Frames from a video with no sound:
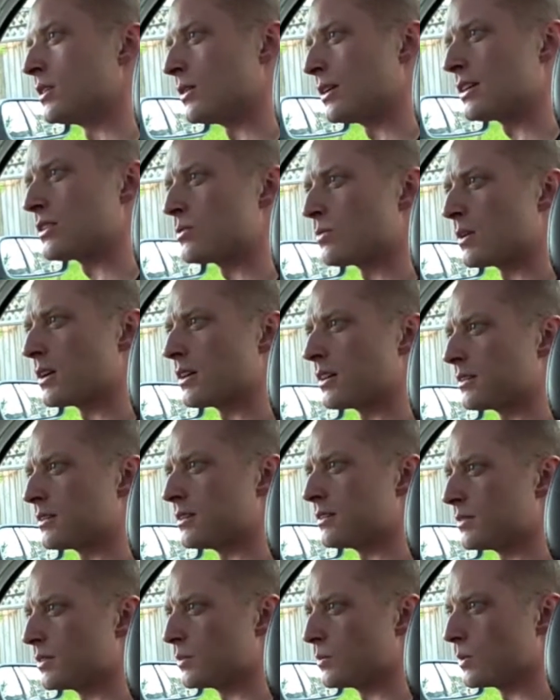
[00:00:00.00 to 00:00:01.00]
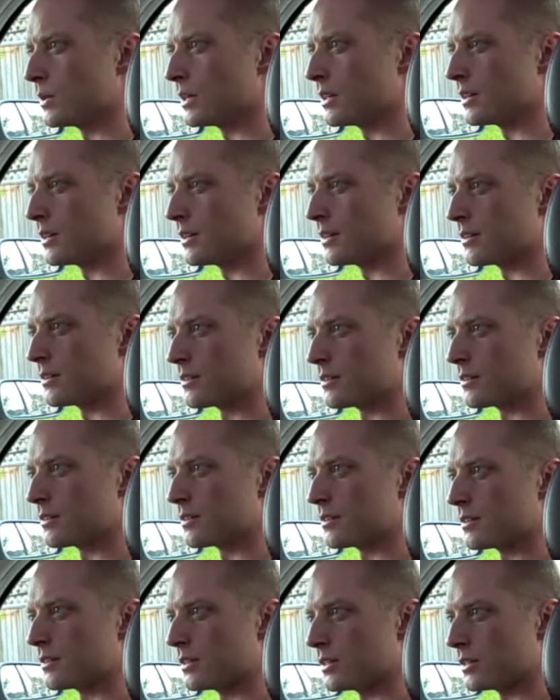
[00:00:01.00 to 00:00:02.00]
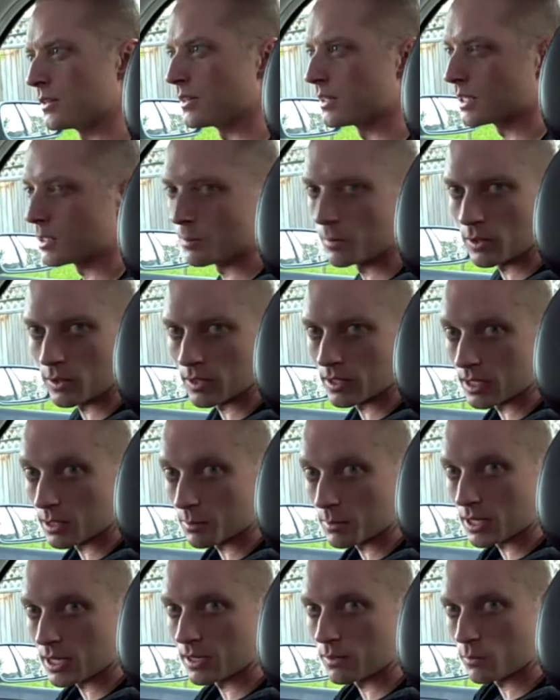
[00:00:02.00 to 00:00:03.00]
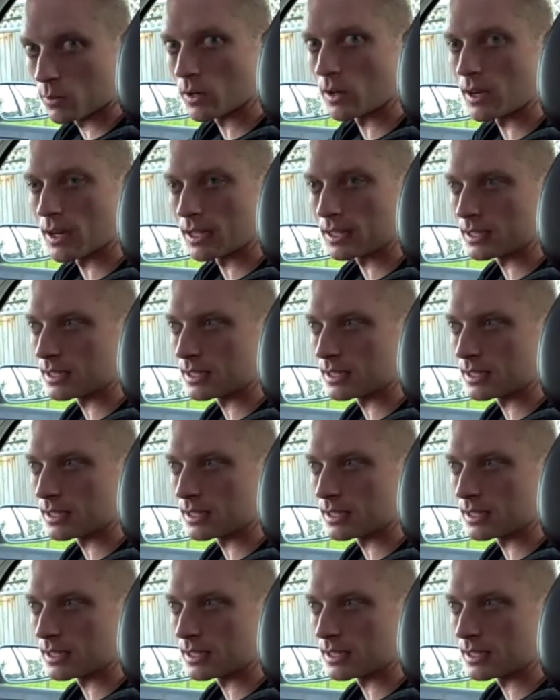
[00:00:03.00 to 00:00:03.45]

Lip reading: Well, that's relative to where, the community. But where I